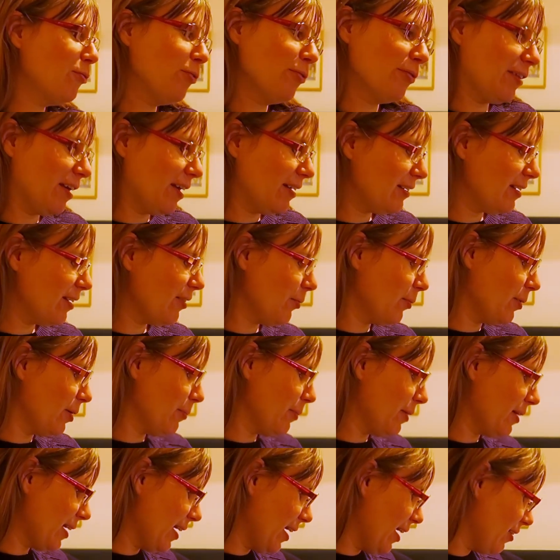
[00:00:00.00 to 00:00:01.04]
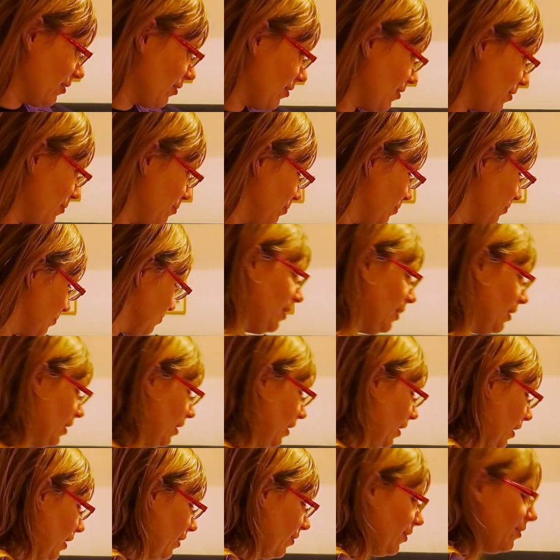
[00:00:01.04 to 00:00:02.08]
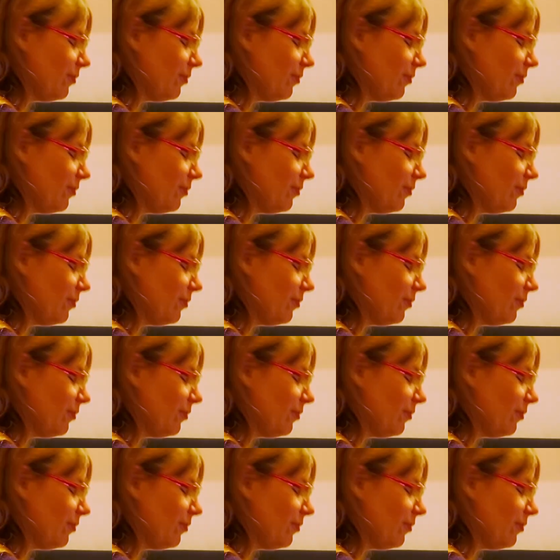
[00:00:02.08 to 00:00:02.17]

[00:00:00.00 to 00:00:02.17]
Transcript: course I had to get the one about cats. And